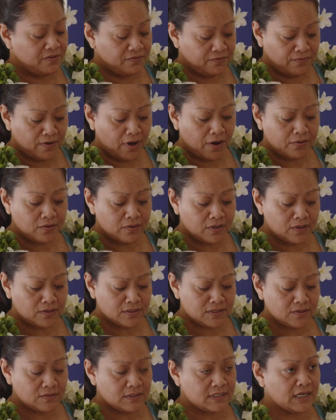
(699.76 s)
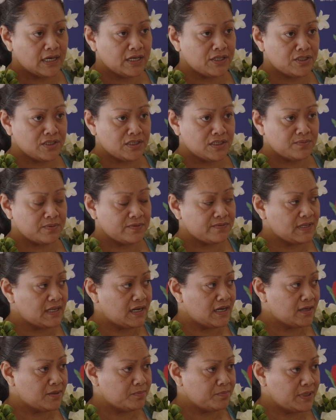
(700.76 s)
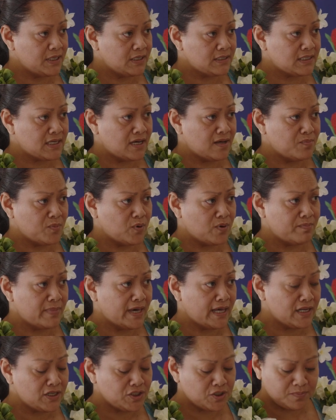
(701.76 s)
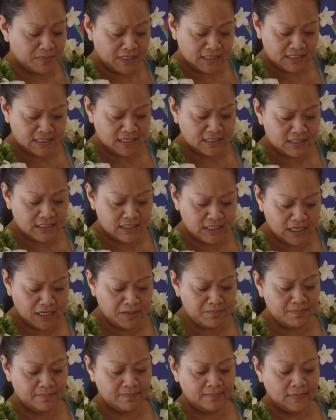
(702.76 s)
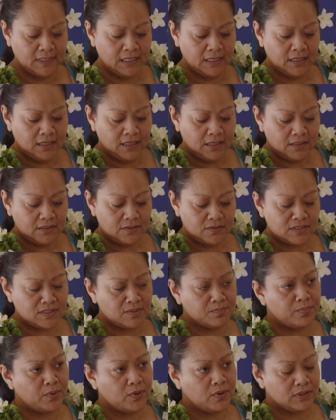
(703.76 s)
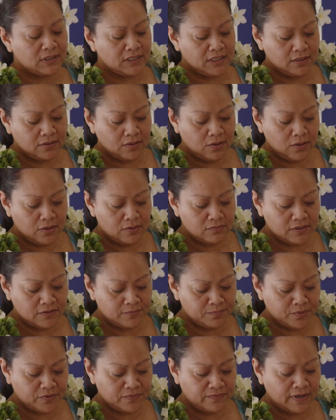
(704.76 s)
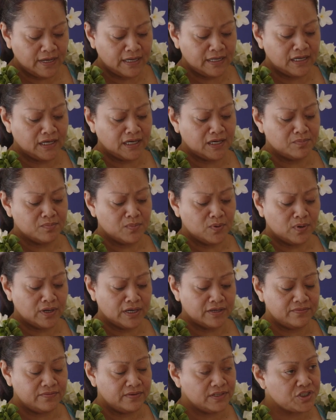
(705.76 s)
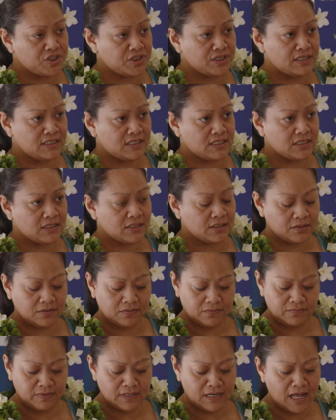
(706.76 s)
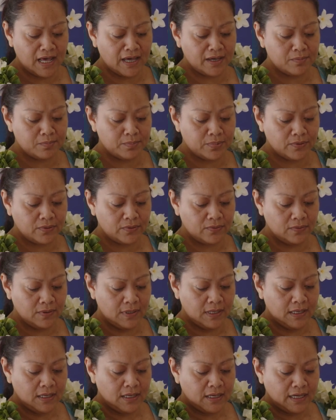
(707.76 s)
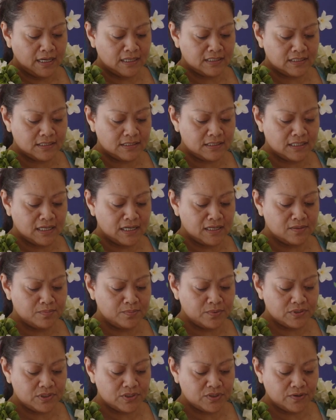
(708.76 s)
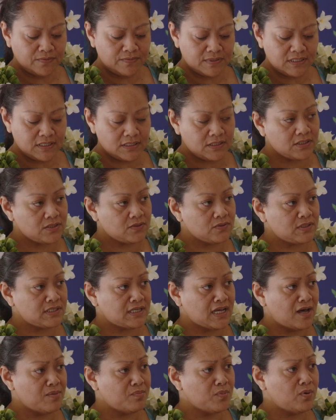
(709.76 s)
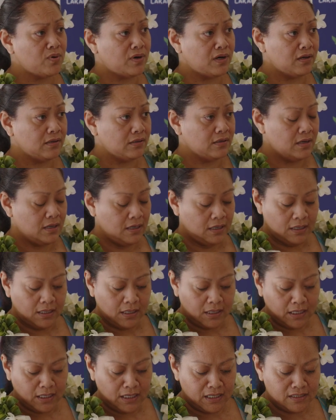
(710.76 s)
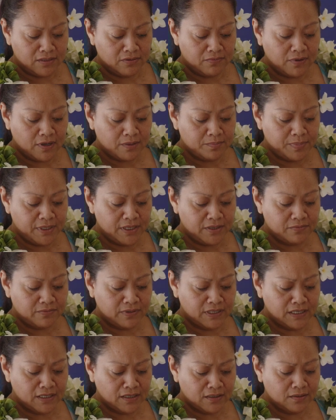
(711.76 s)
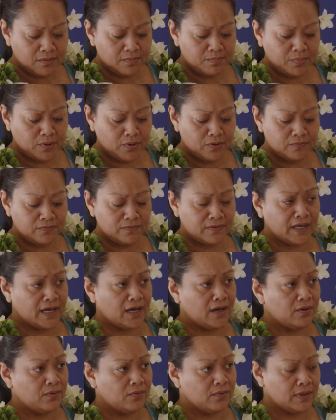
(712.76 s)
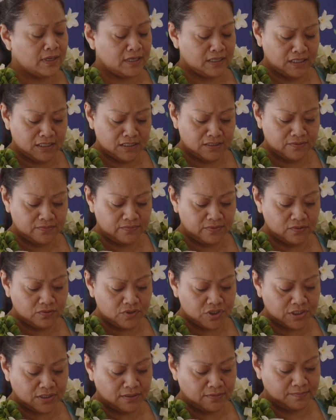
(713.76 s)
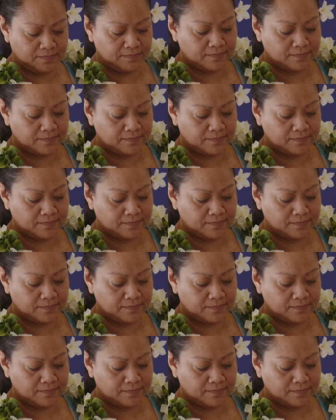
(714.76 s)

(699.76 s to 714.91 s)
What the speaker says: thorough consultations with the Lakapi Samoa management and team to support their goal of providing a more efficient, reliable, and sustainable services to Samoa in the rugby arena, both now and in the future.